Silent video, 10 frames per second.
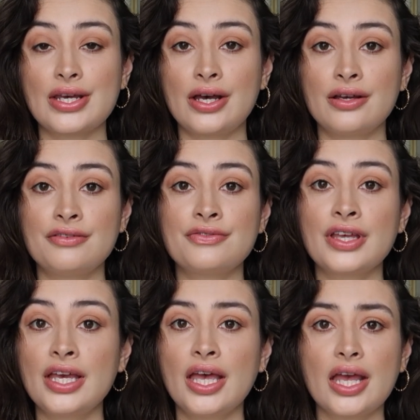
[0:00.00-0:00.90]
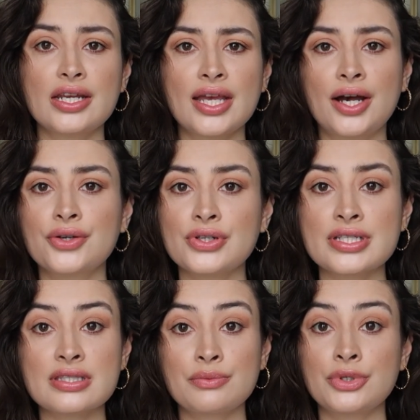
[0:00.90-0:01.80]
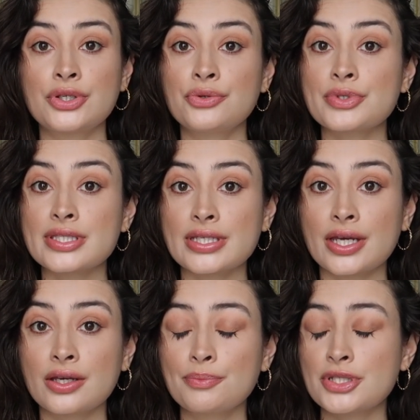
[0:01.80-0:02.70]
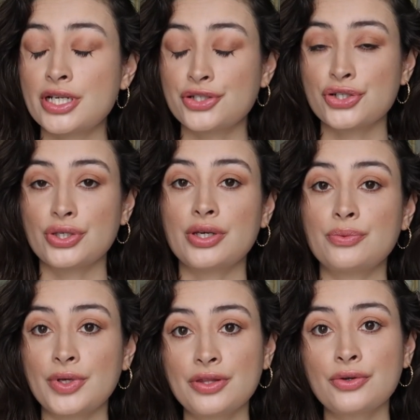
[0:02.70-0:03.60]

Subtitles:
of encountering someone who was sick, potentially with the